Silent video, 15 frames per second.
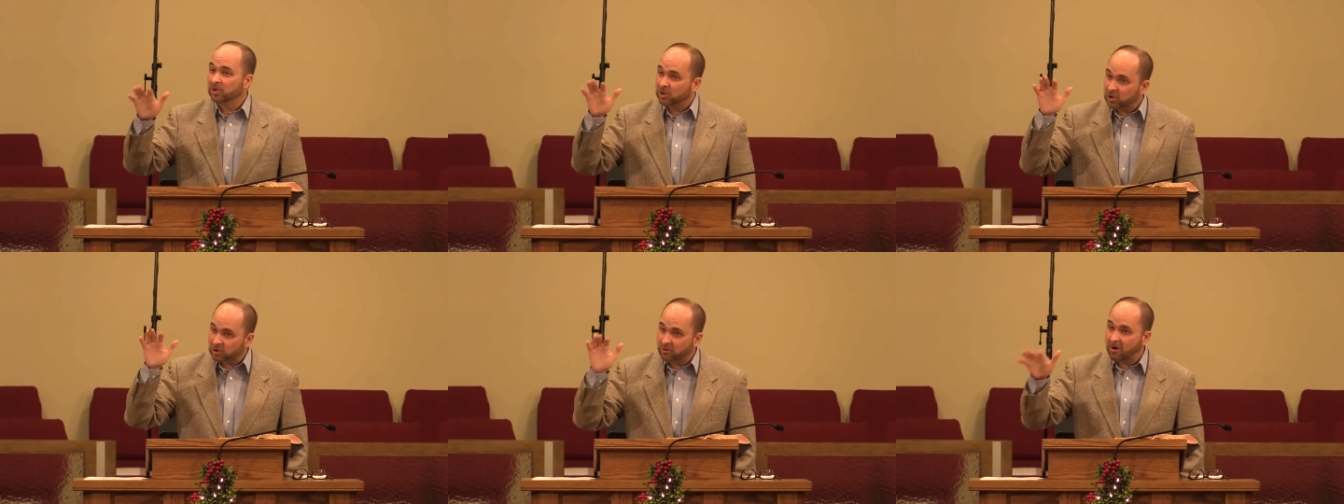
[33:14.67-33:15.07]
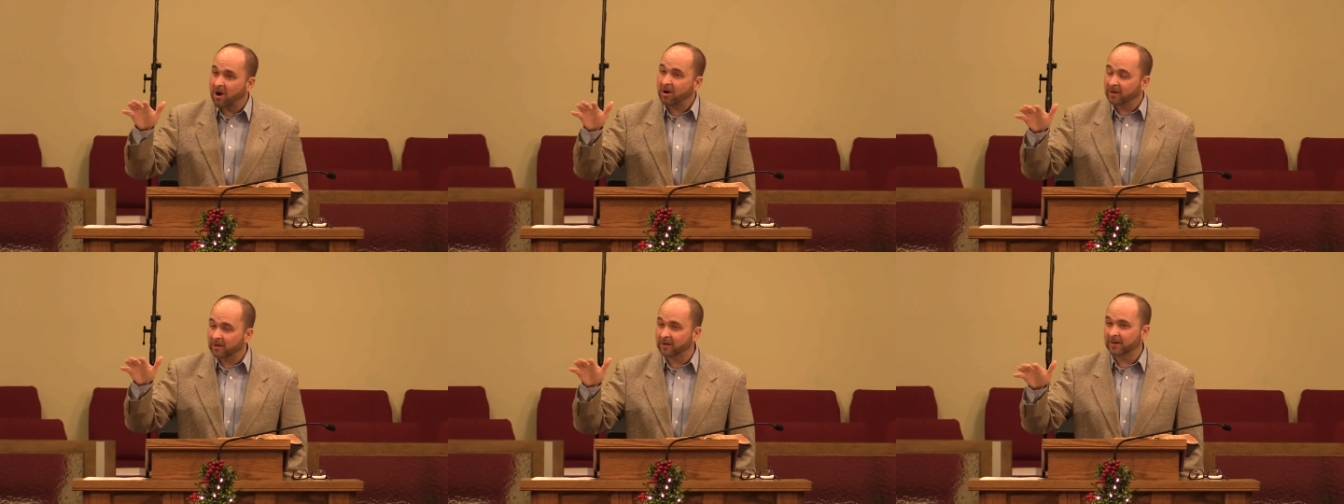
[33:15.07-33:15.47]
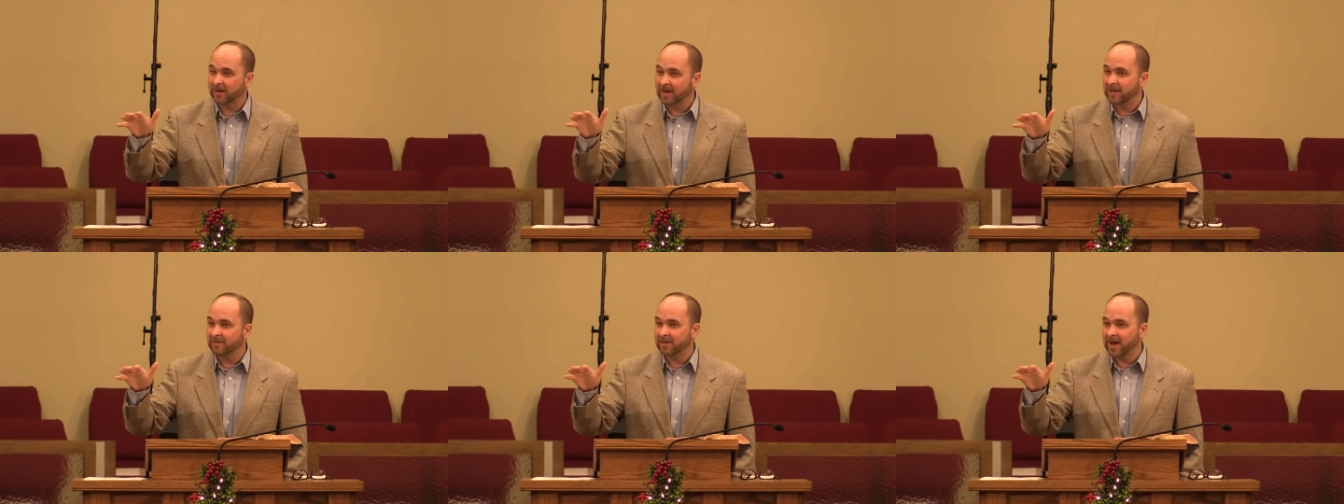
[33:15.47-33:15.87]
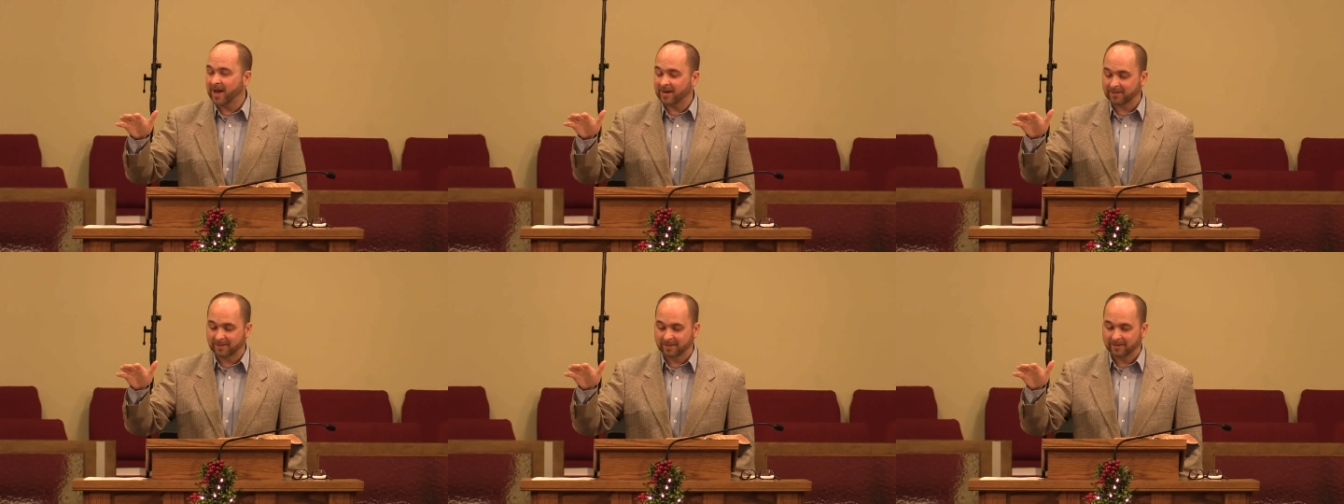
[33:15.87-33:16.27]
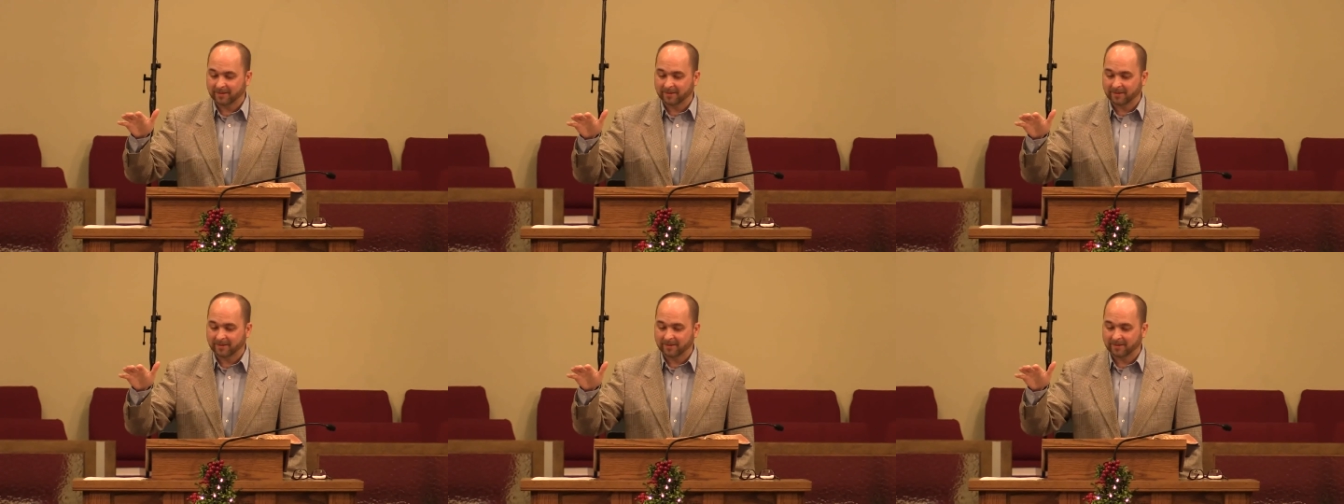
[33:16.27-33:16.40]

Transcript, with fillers: stronger in that.